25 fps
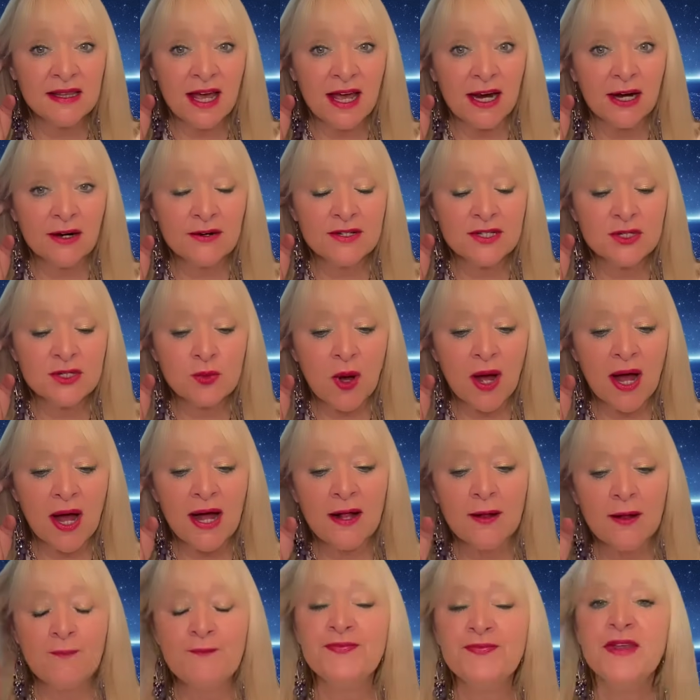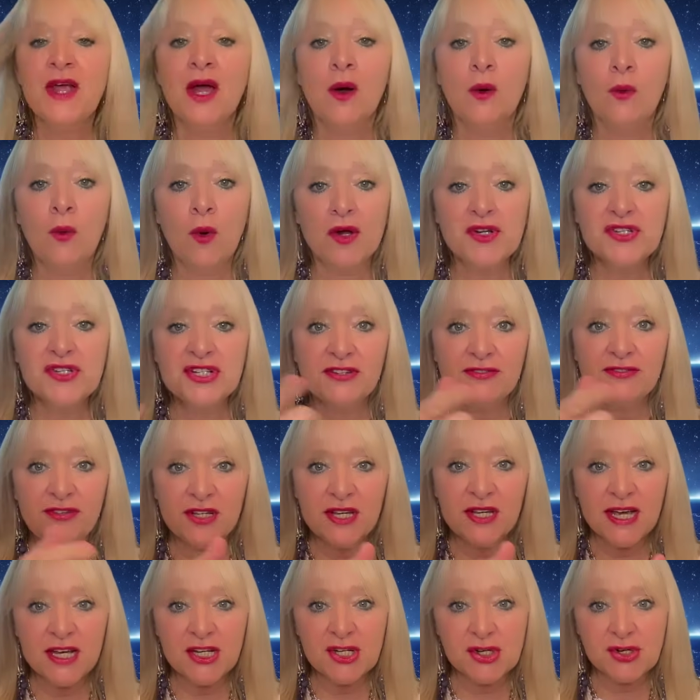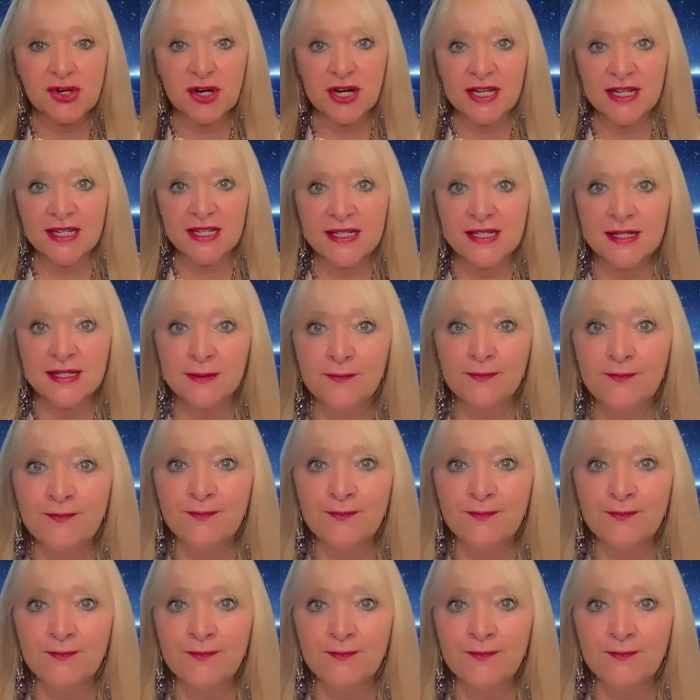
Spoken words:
there as well. Watch if you get triggered.